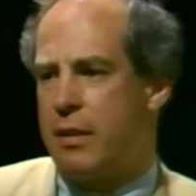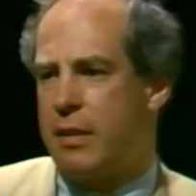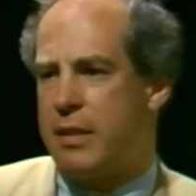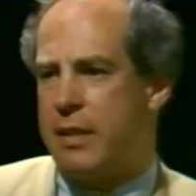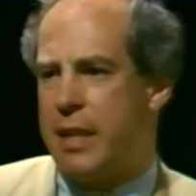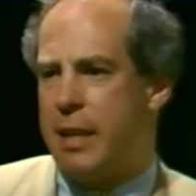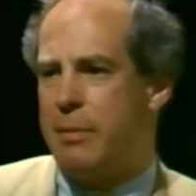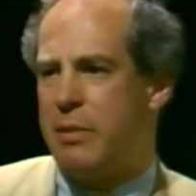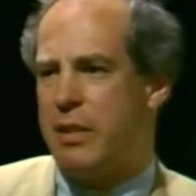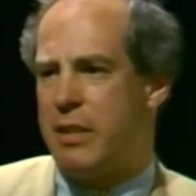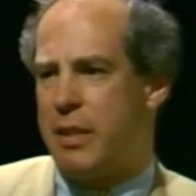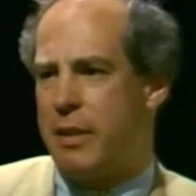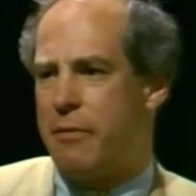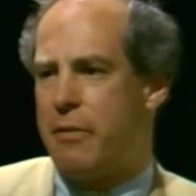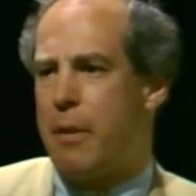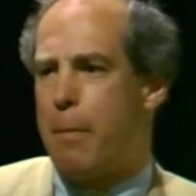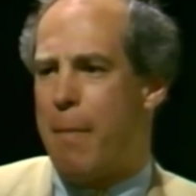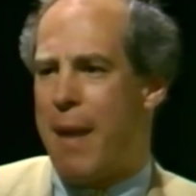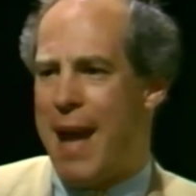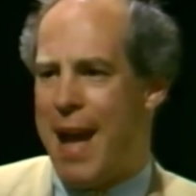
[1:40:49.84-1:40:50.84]
seems as if
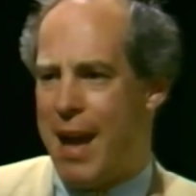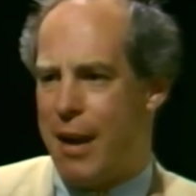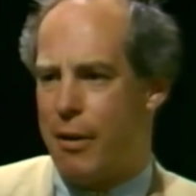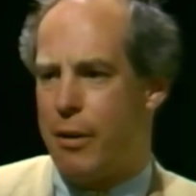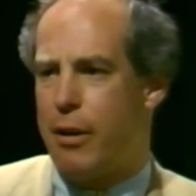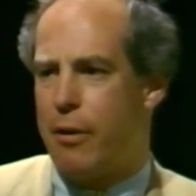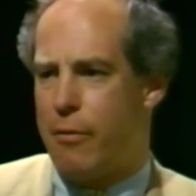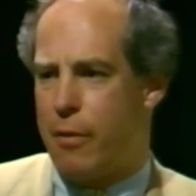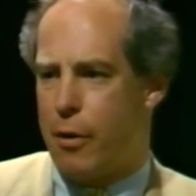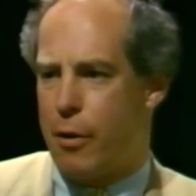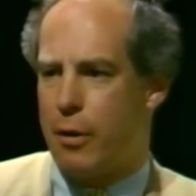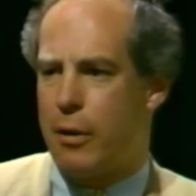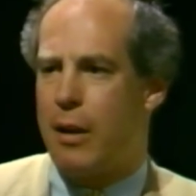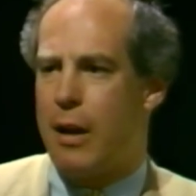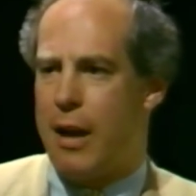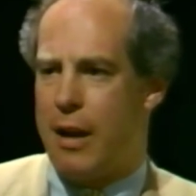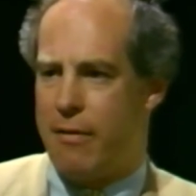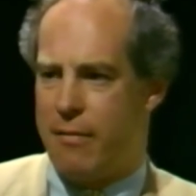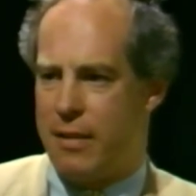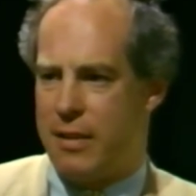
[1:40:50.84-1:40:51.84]
the pattern of your
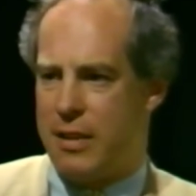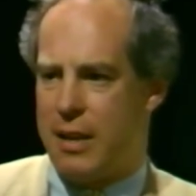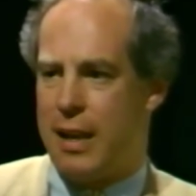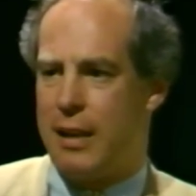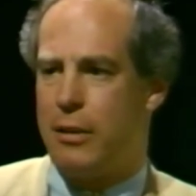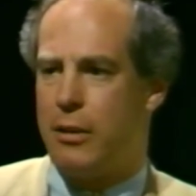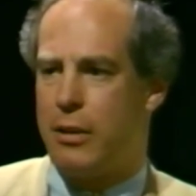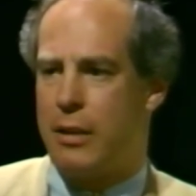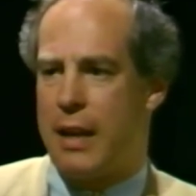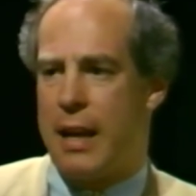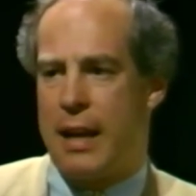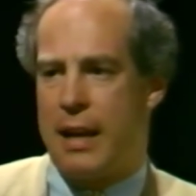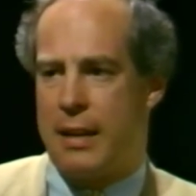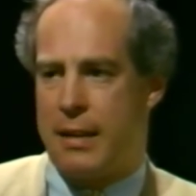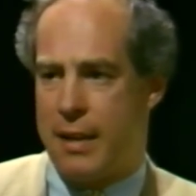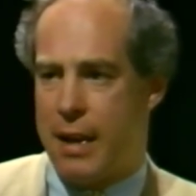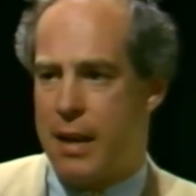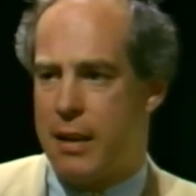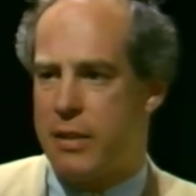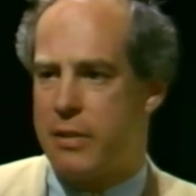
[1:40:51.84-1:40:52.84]
life, as I look at
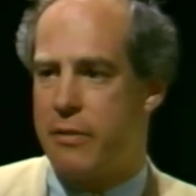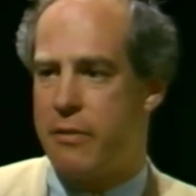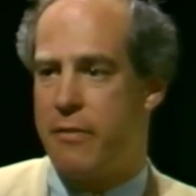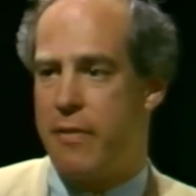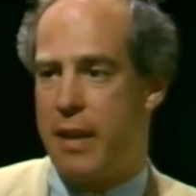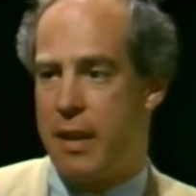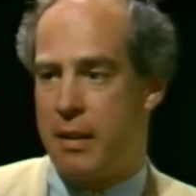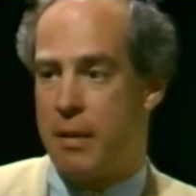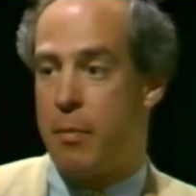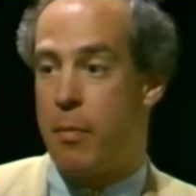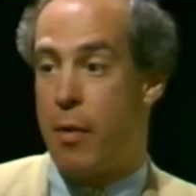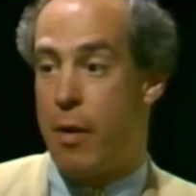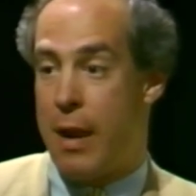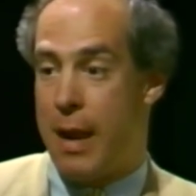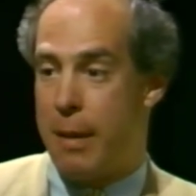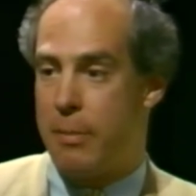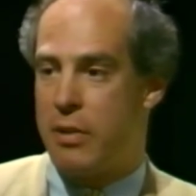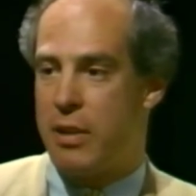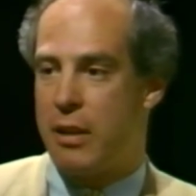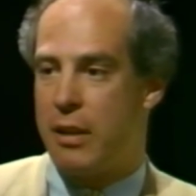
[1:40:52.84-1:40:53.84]
it, does fit
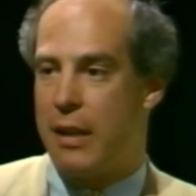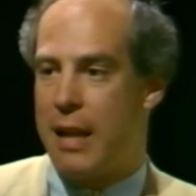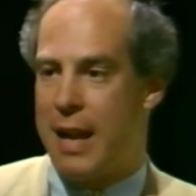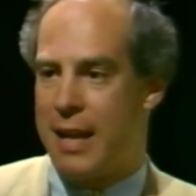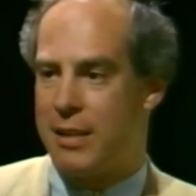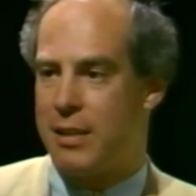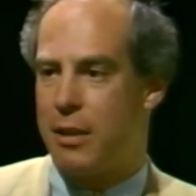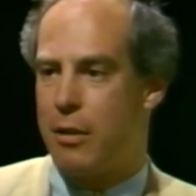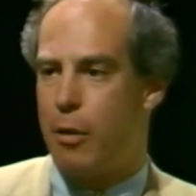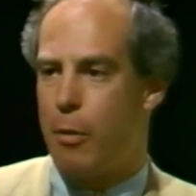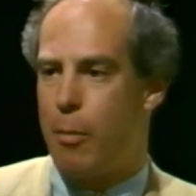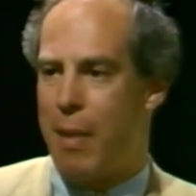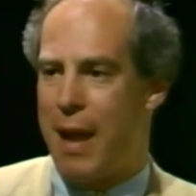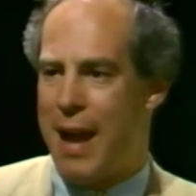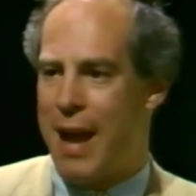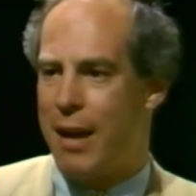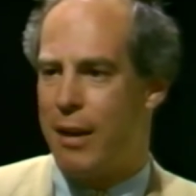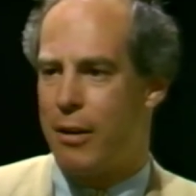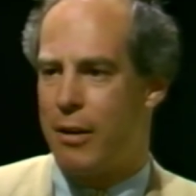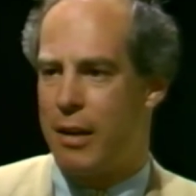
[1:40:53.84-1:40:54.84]
perhaps a classical
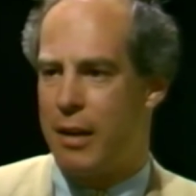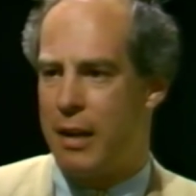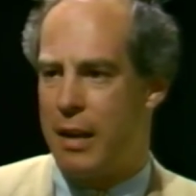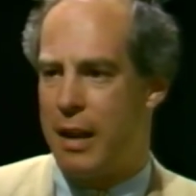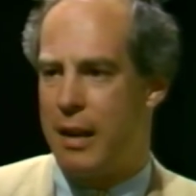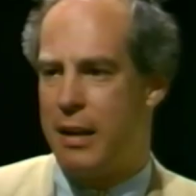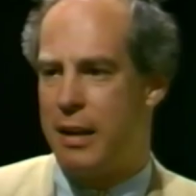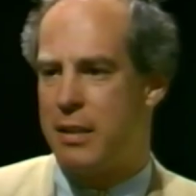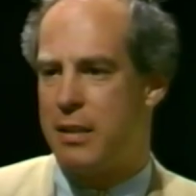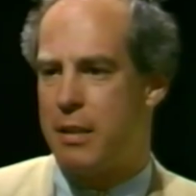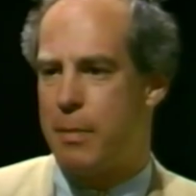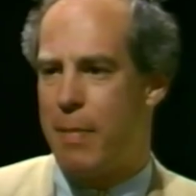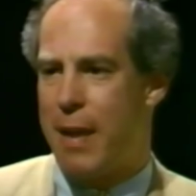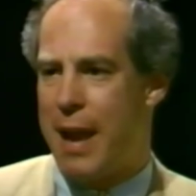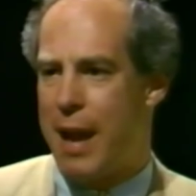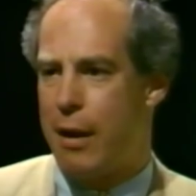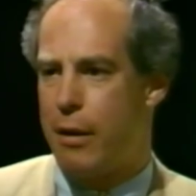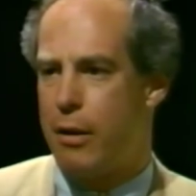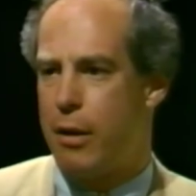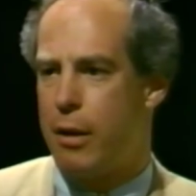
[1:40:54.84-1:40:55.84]
pattern. And it's the
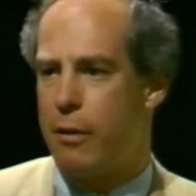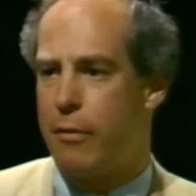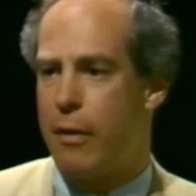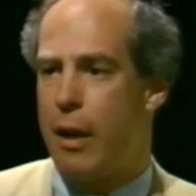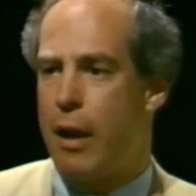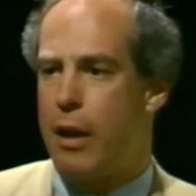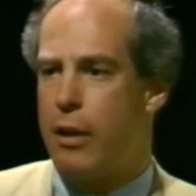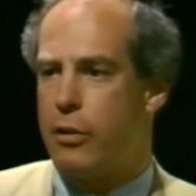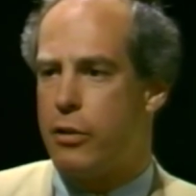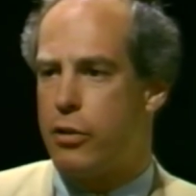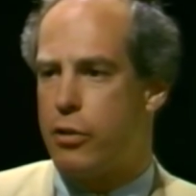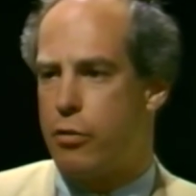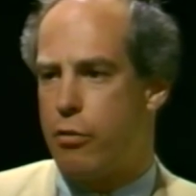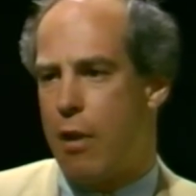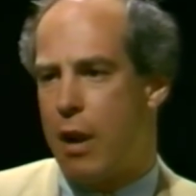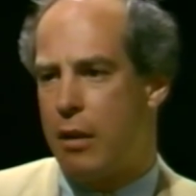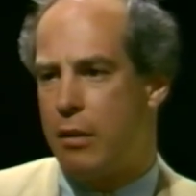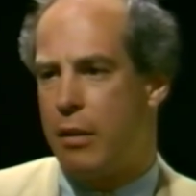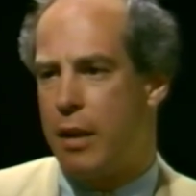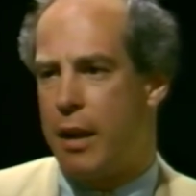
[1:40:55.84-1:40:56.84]
pattern of
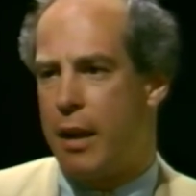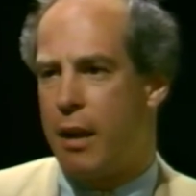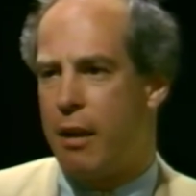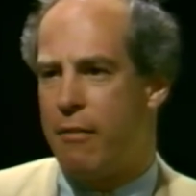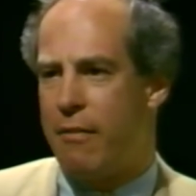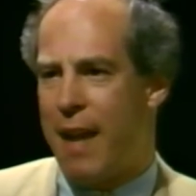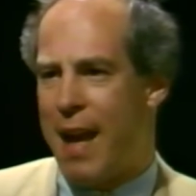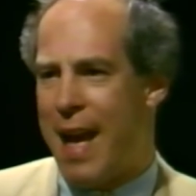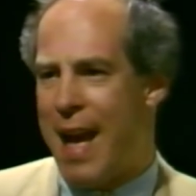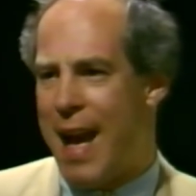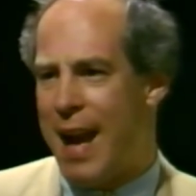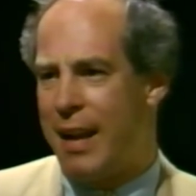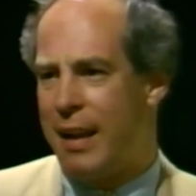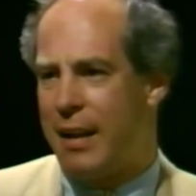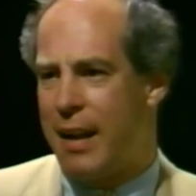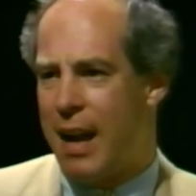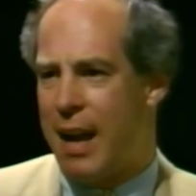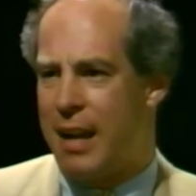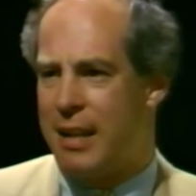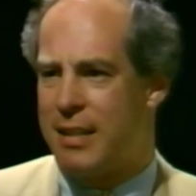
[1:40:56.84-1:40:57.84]
struggling, of
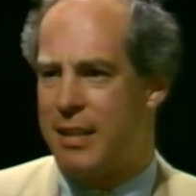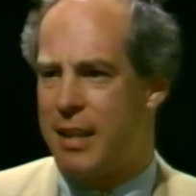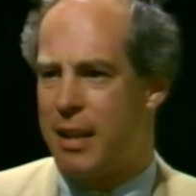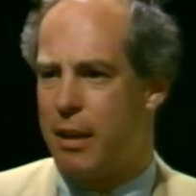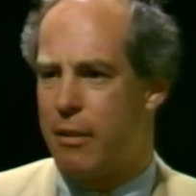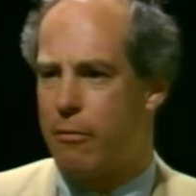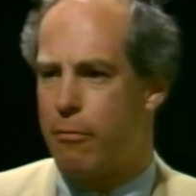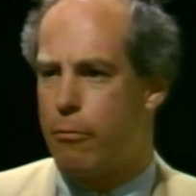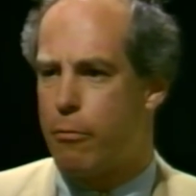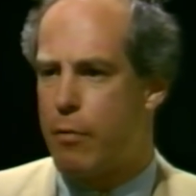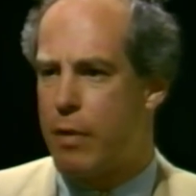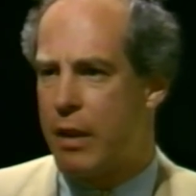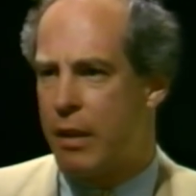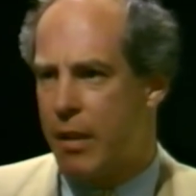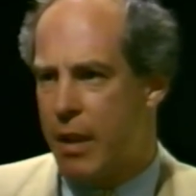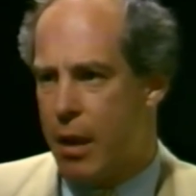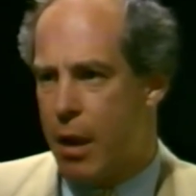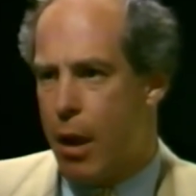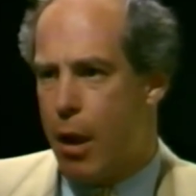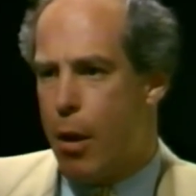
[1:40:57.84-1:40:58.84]
agonizing, of
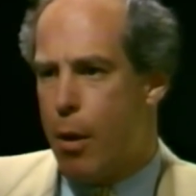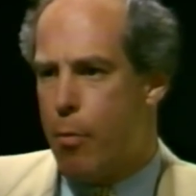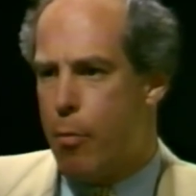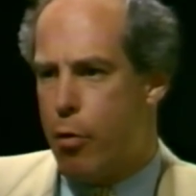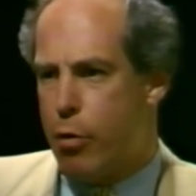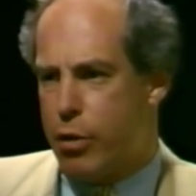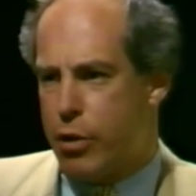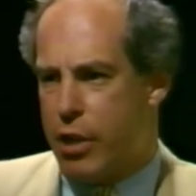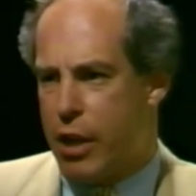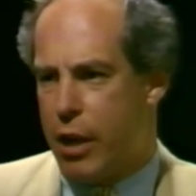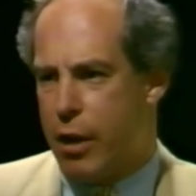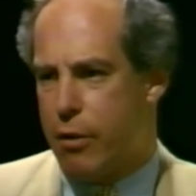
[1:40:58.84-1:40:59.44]
really pushing